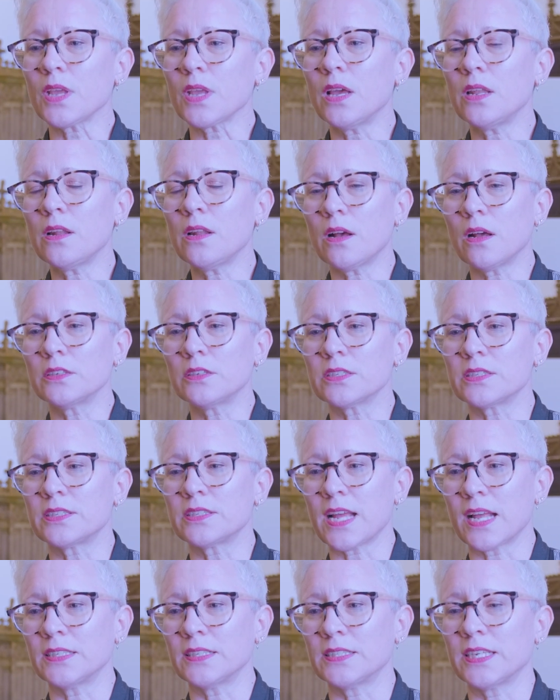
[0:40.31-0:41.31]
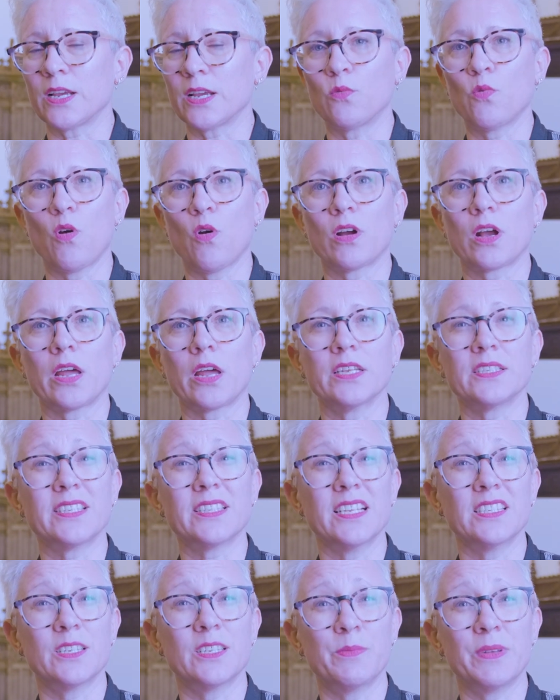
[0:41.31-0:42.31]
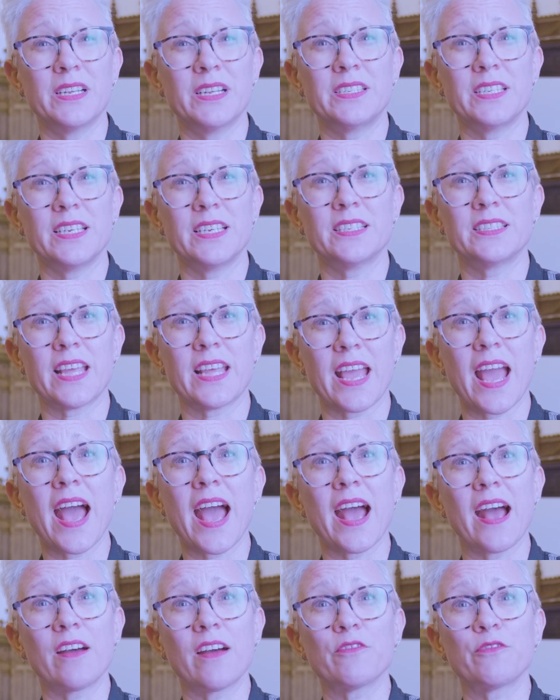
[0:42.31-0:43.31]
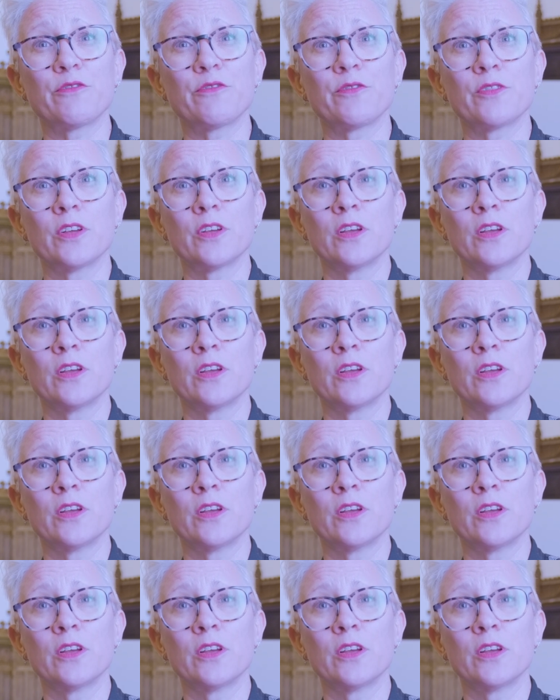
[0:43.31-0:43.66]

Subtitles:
understanding what kind of sensibilities they have